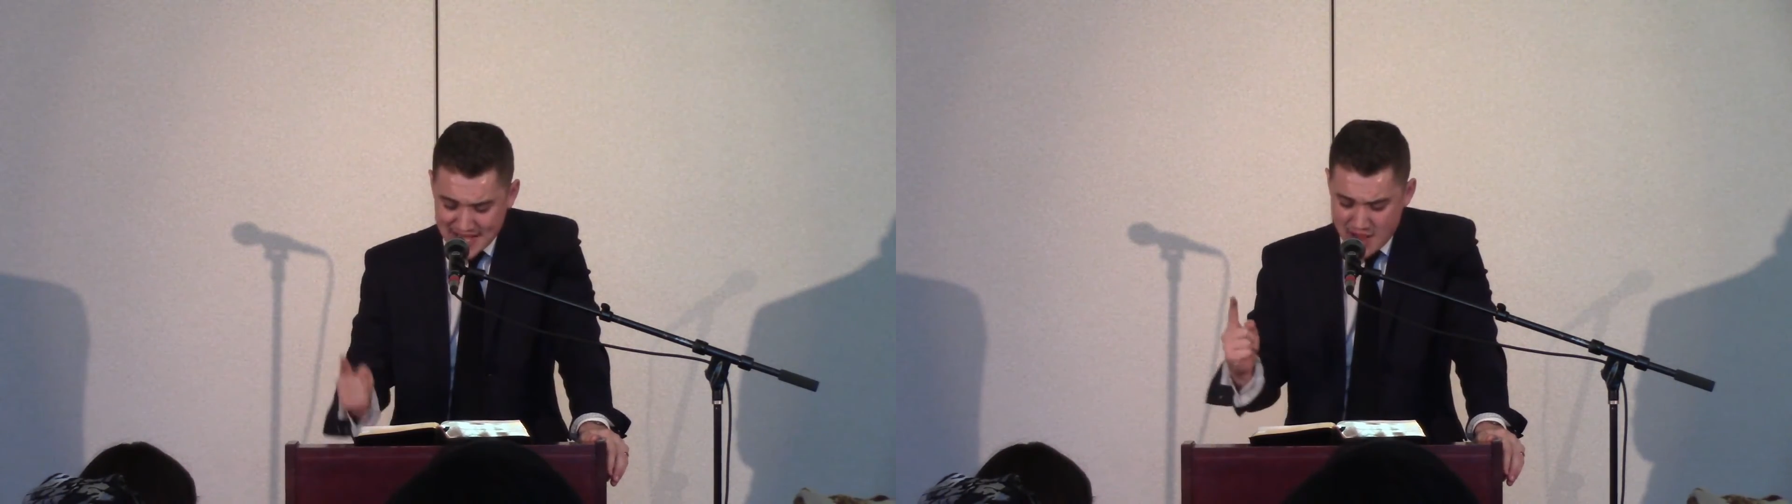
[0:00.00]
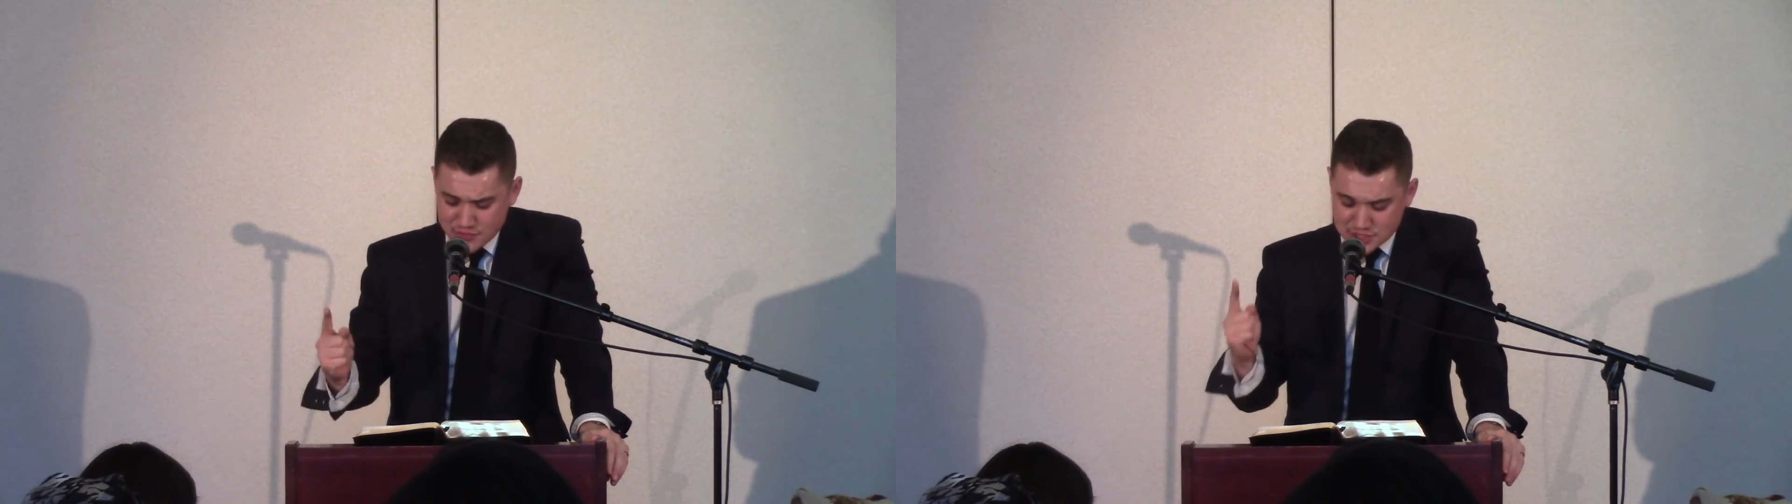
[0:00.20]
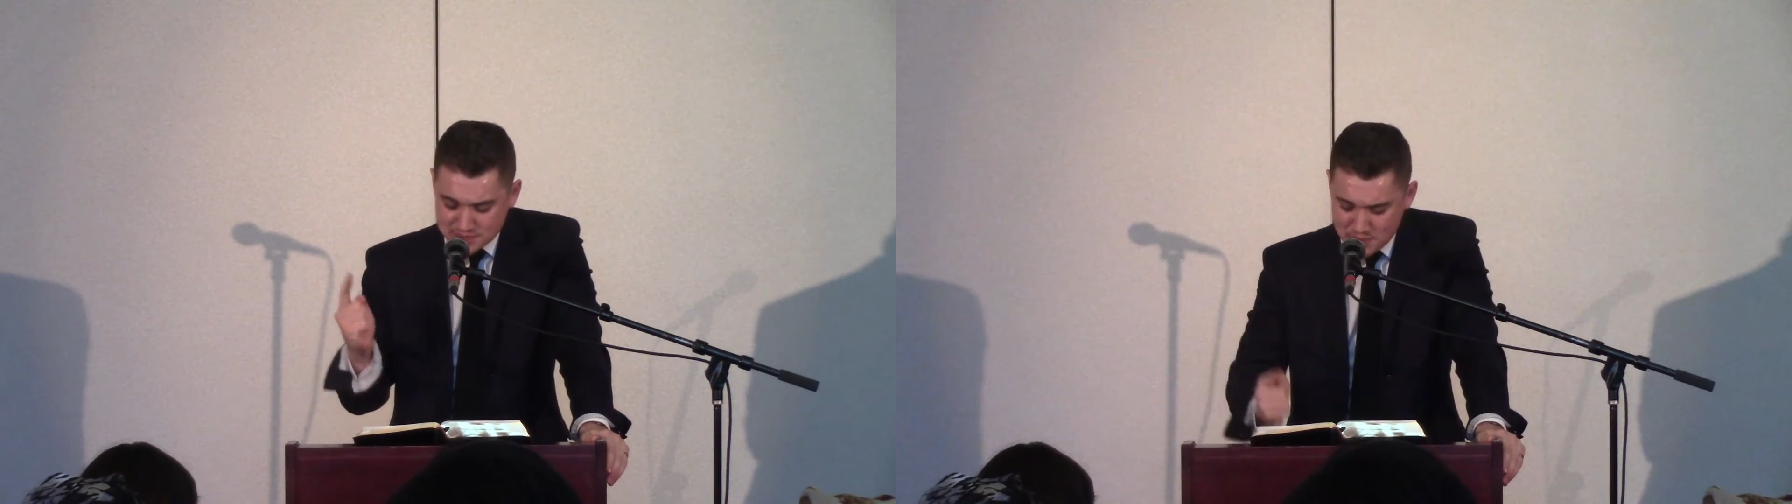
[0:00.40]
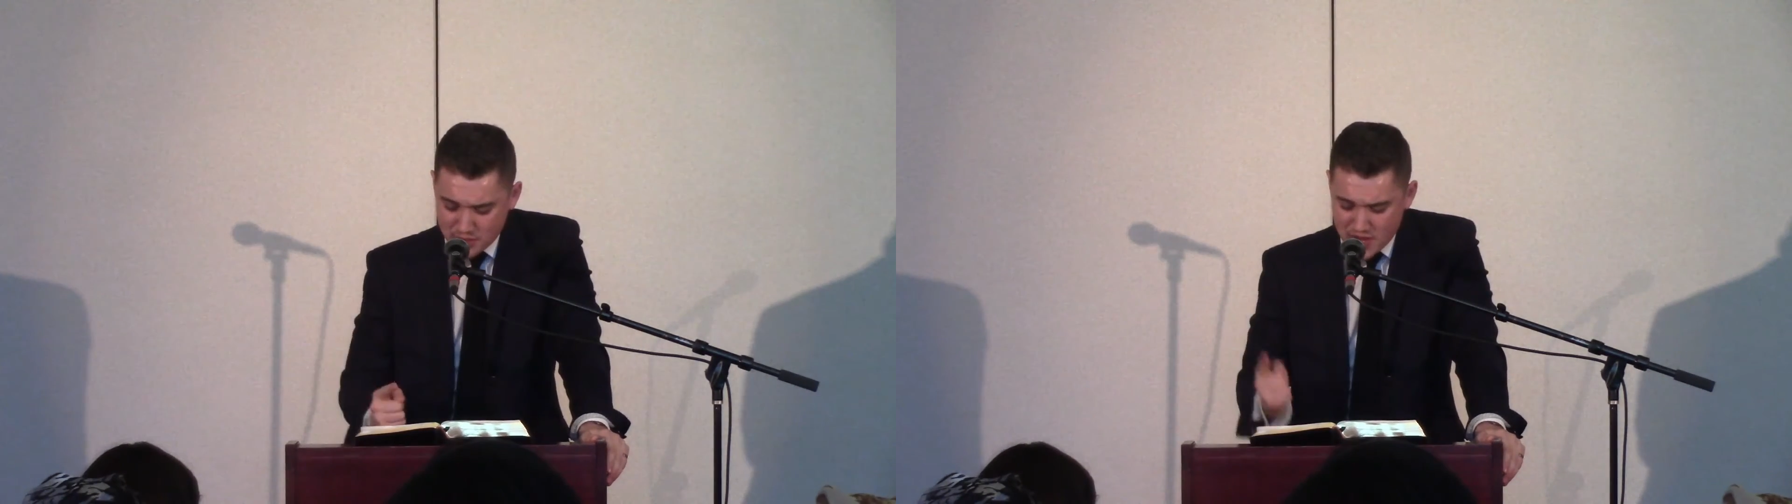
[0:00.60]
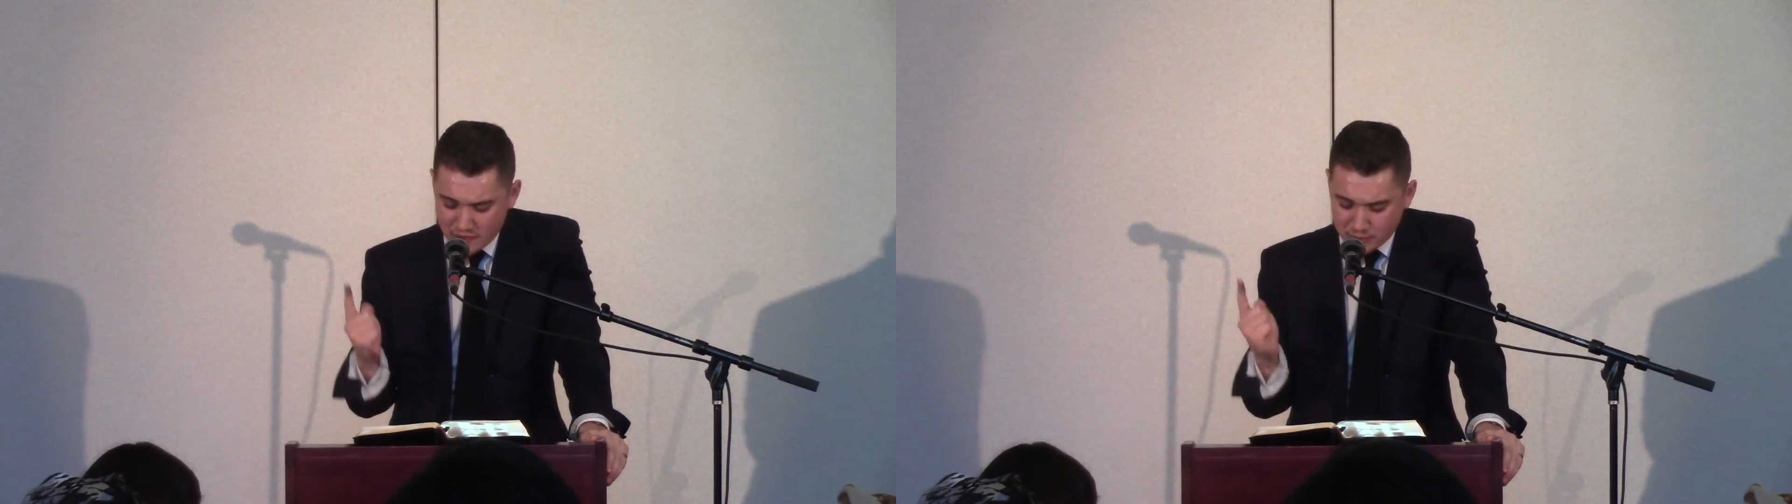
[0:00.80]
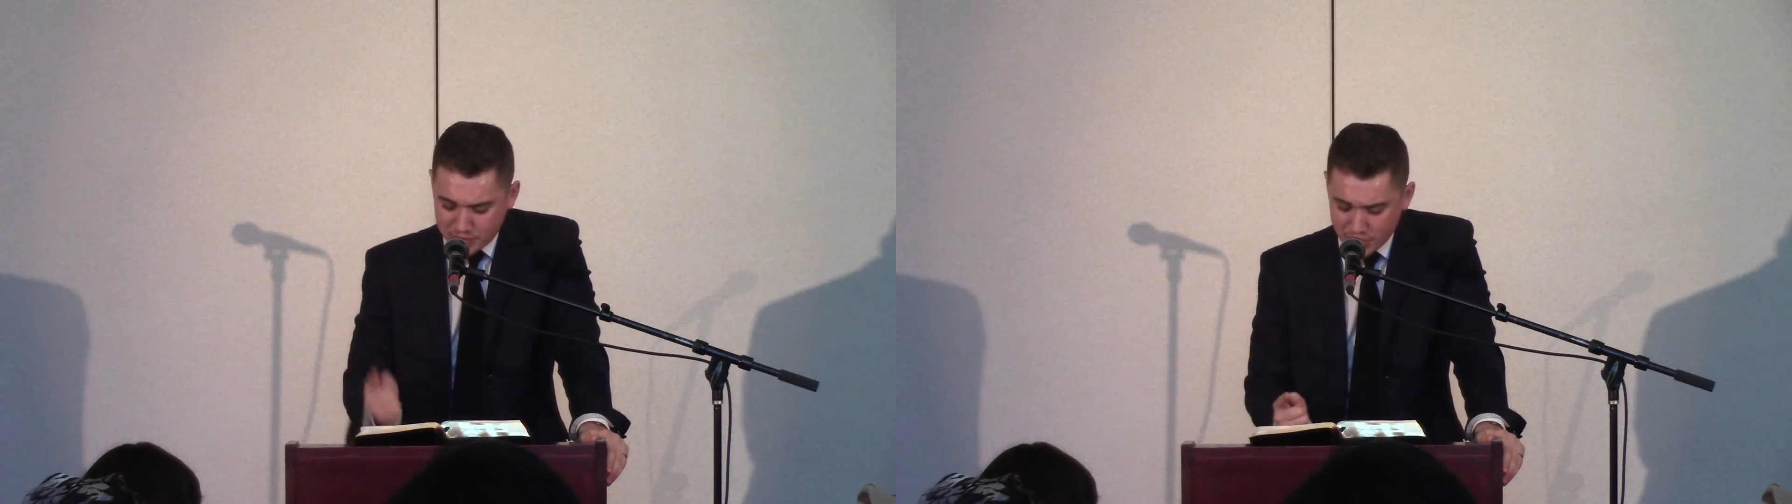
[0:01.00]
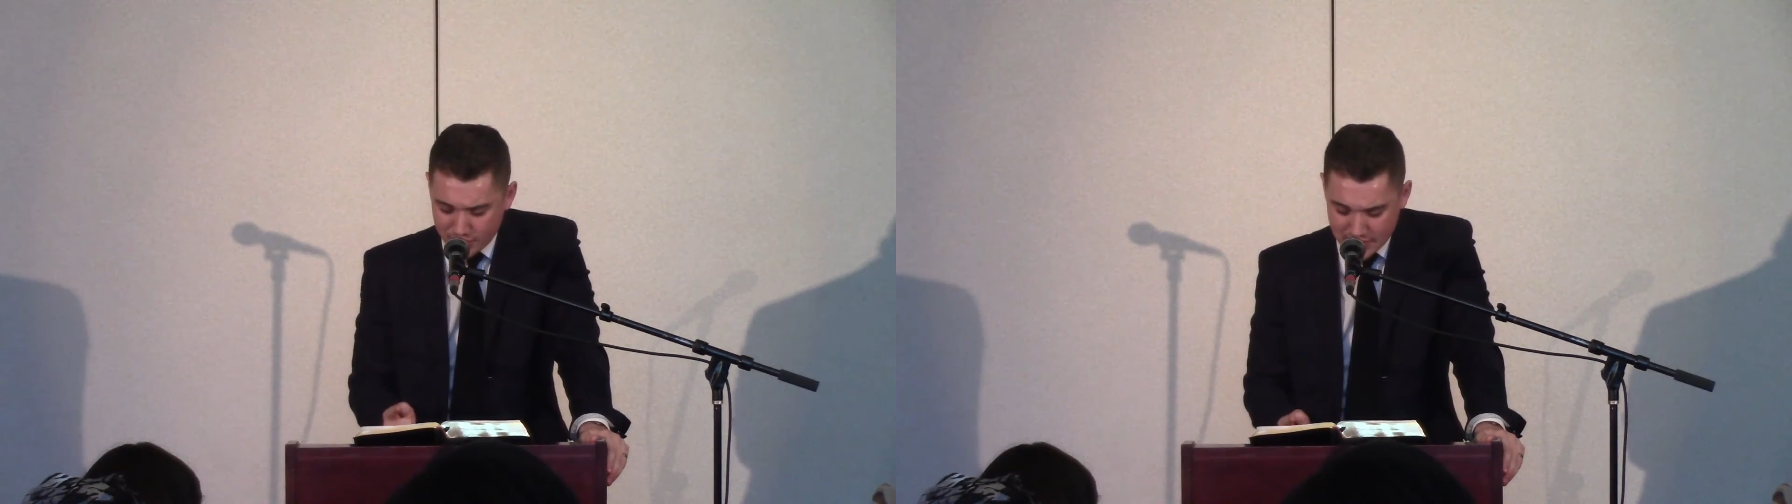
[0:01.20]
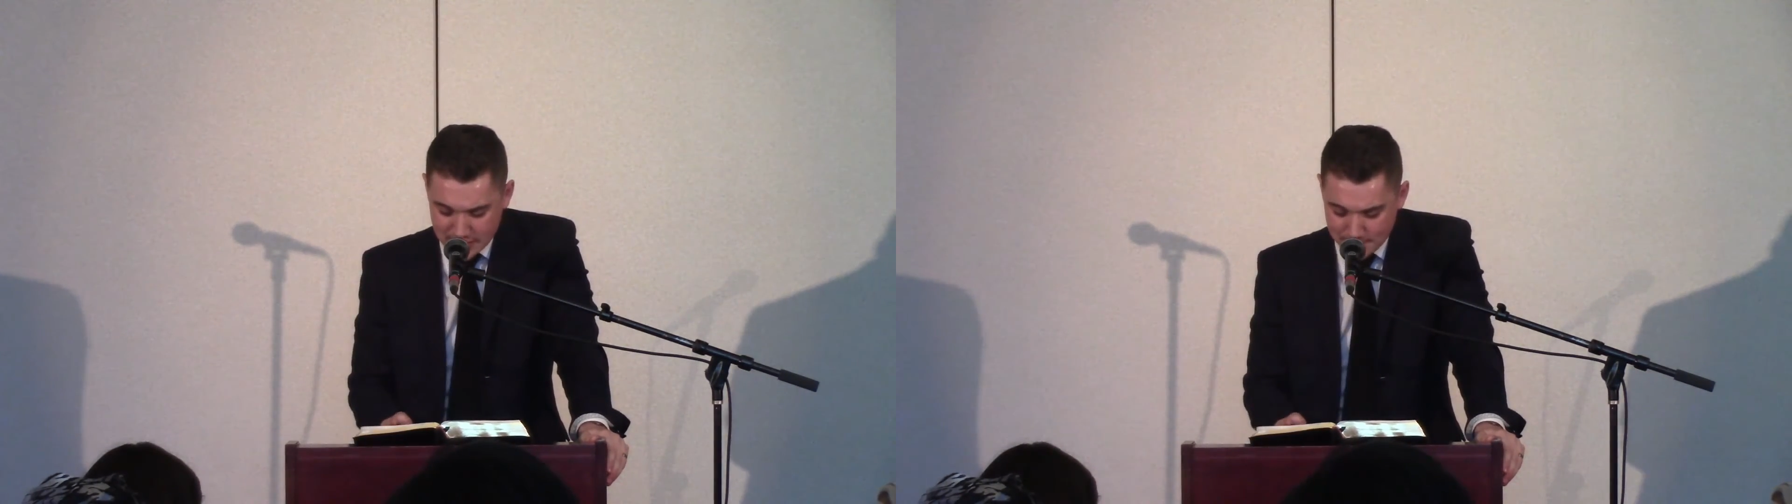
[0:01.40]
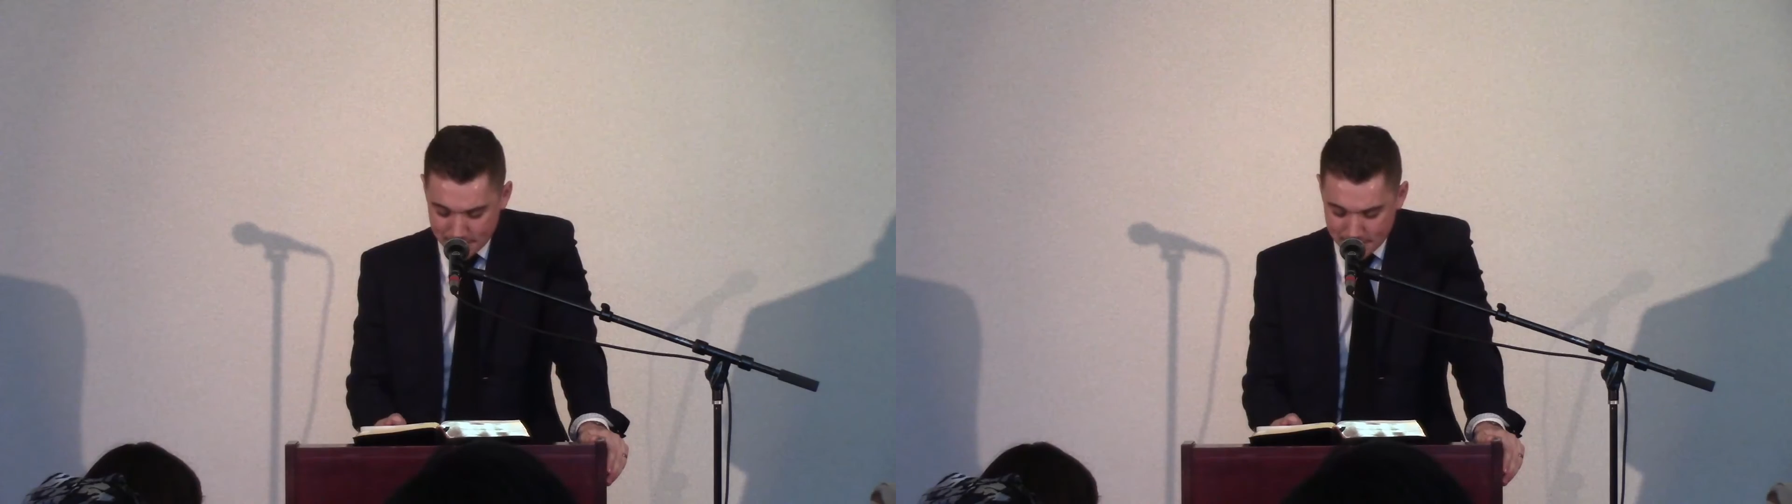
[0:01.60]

and the spirit of impurity